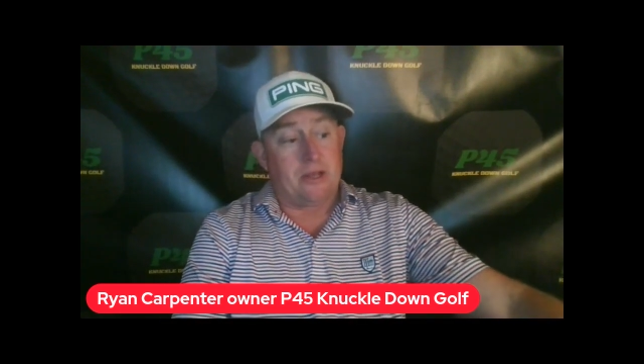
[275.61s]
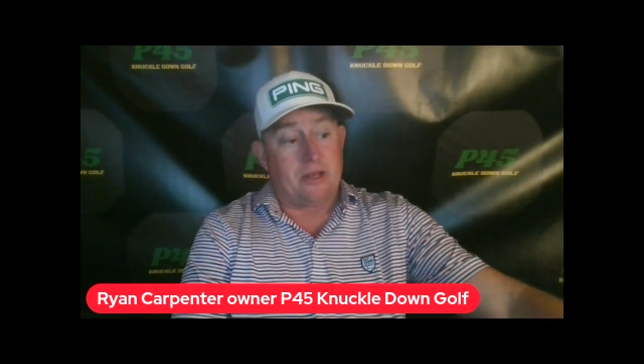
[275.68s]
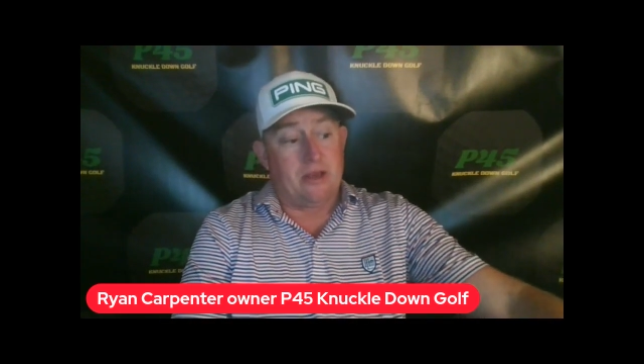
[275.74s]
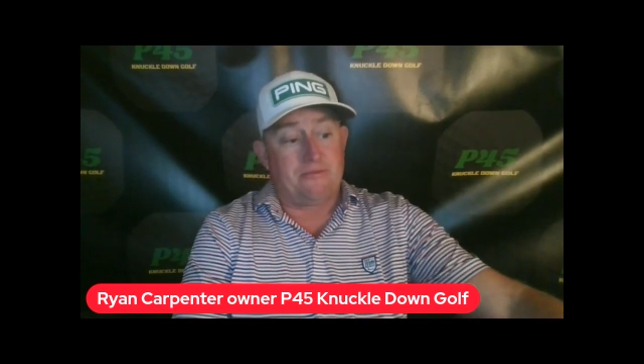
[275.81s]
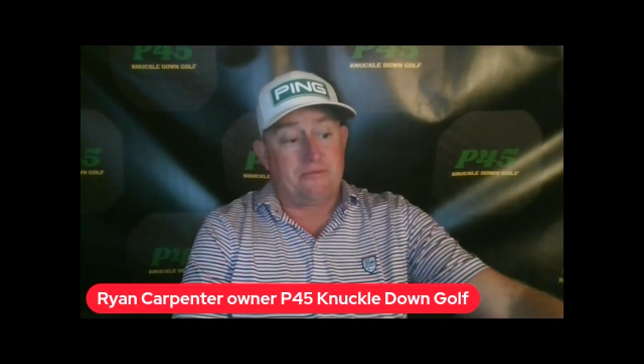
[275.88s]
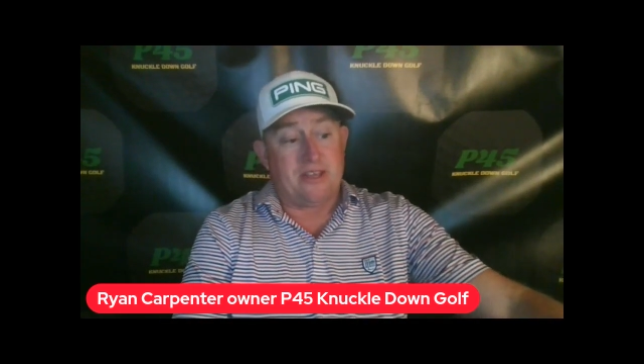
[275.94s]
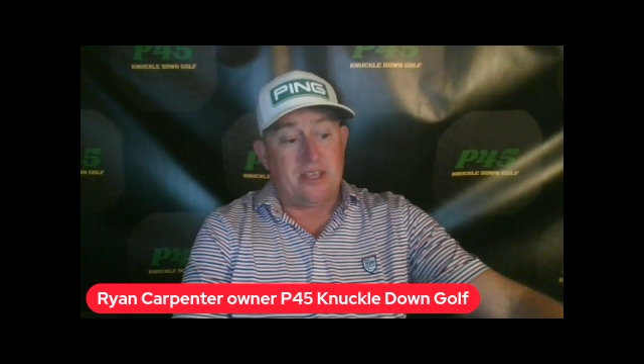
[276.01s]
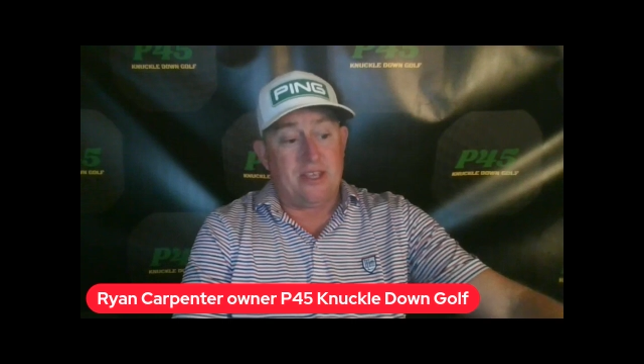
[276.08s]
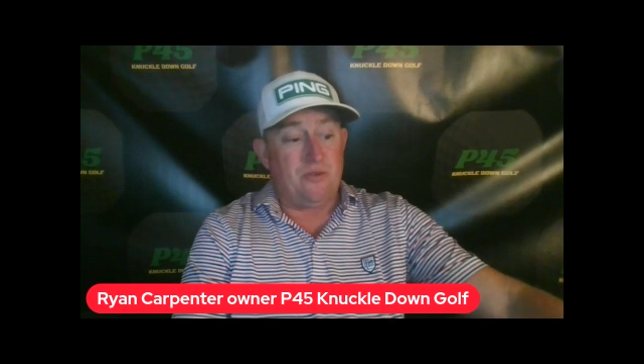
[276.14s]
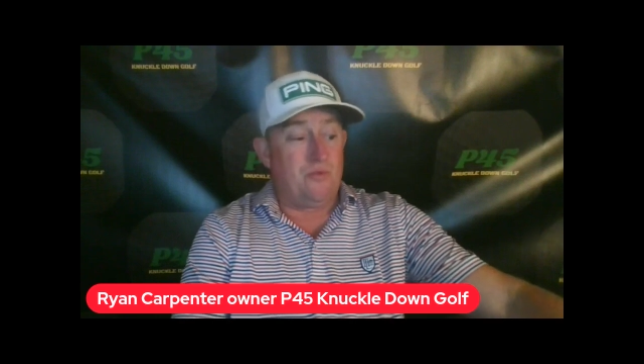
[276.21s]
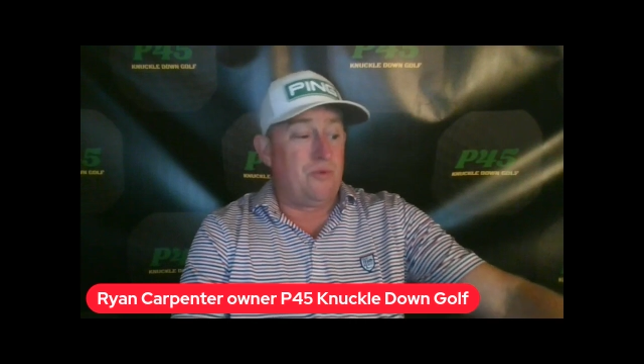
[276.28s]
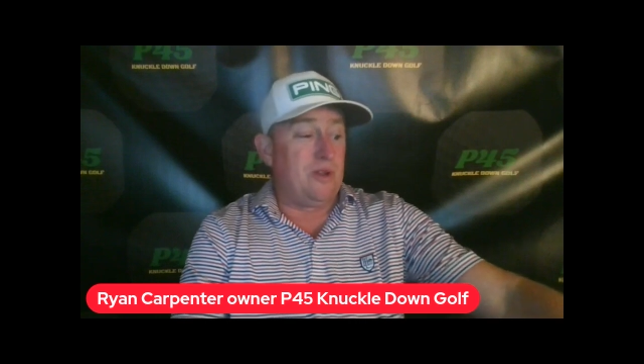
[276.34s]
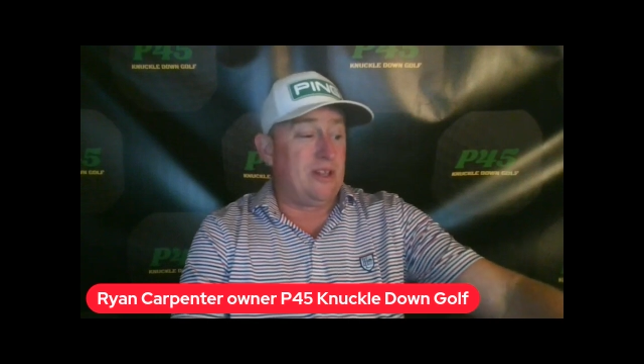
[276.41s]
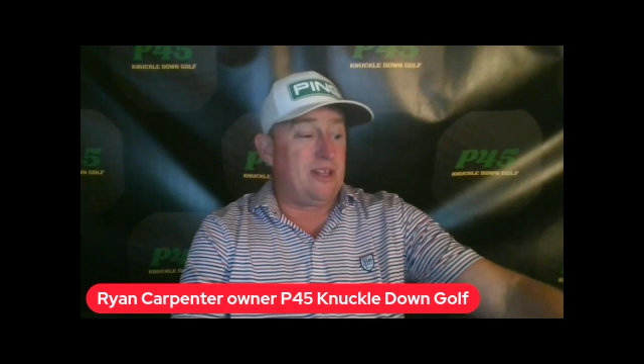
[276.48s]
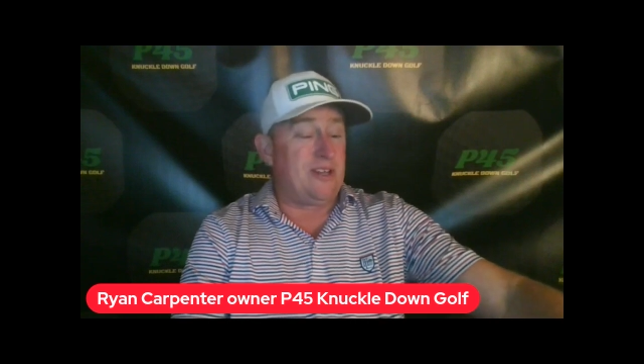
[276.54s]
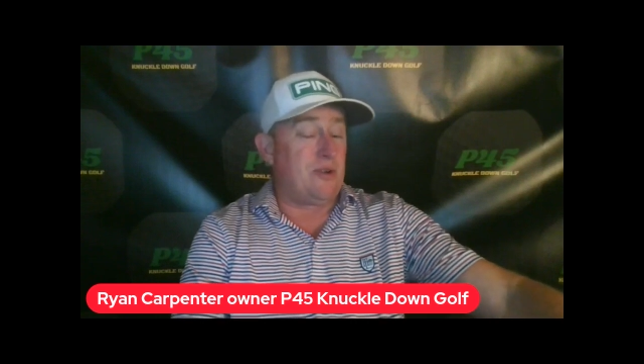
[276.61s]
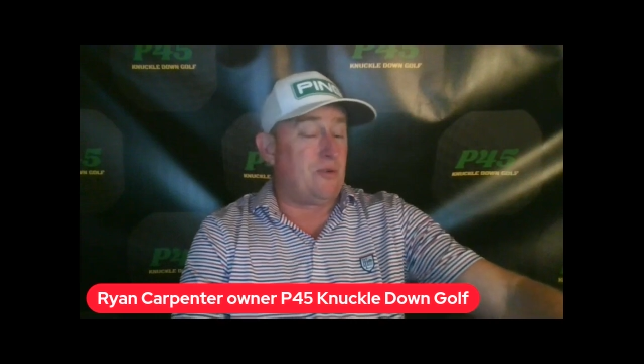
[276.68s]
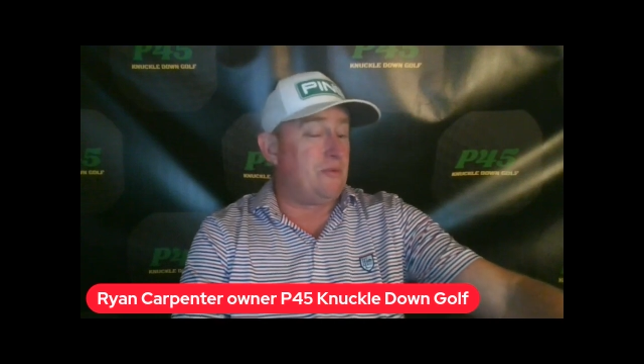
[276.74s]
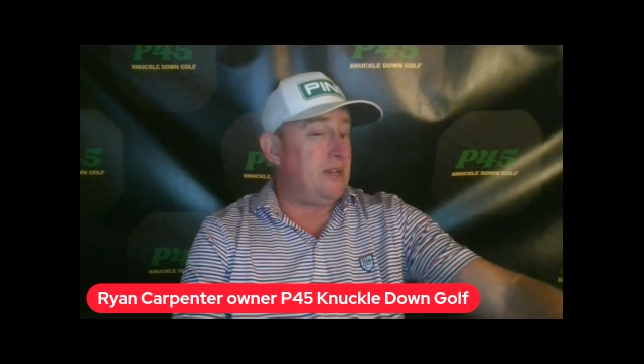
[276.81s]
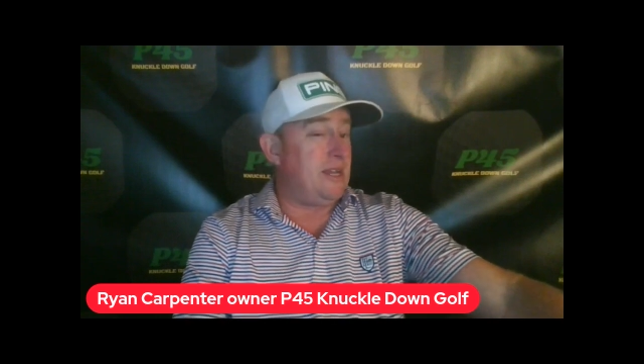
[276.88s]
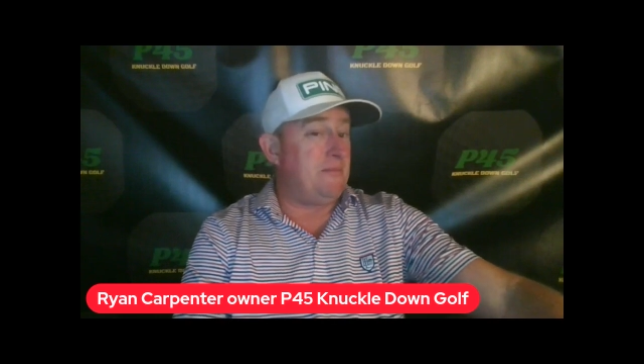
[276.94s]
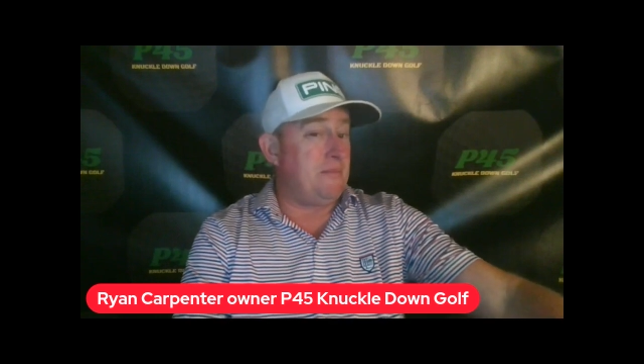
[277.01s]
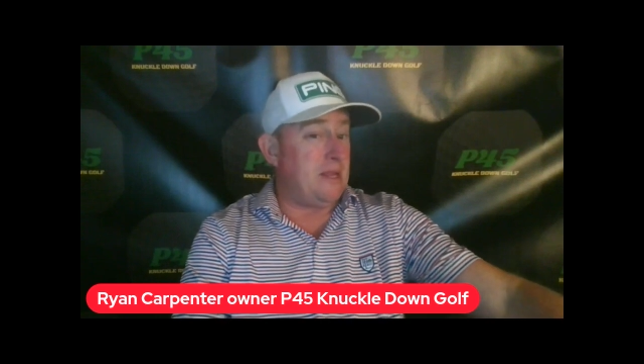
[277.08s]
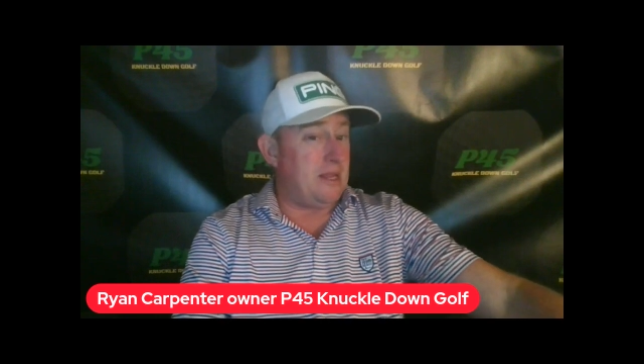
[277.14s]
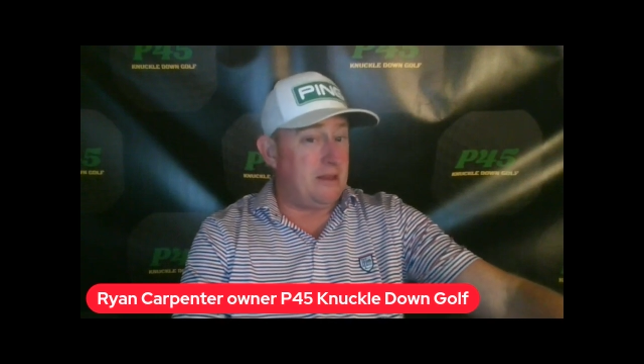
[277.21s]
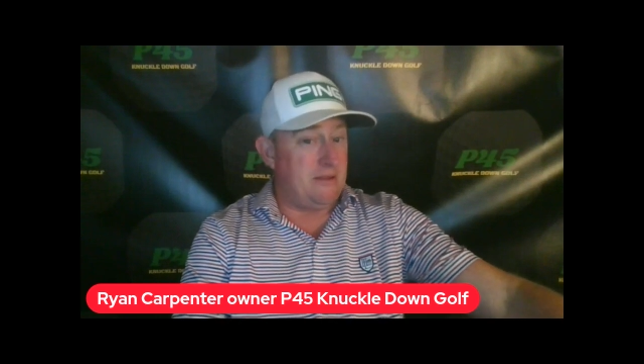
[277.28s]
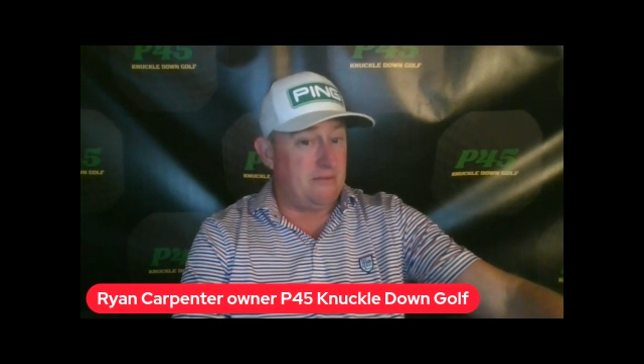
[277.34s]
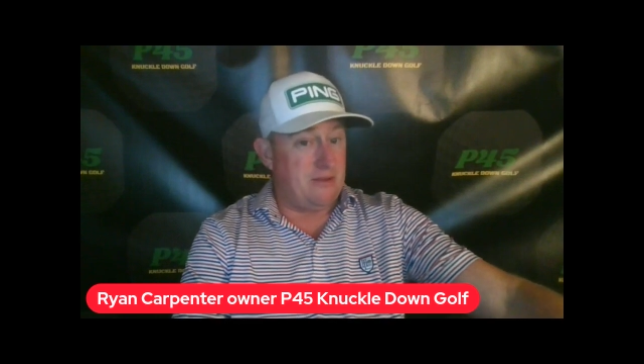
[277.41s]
enough that you really don't need me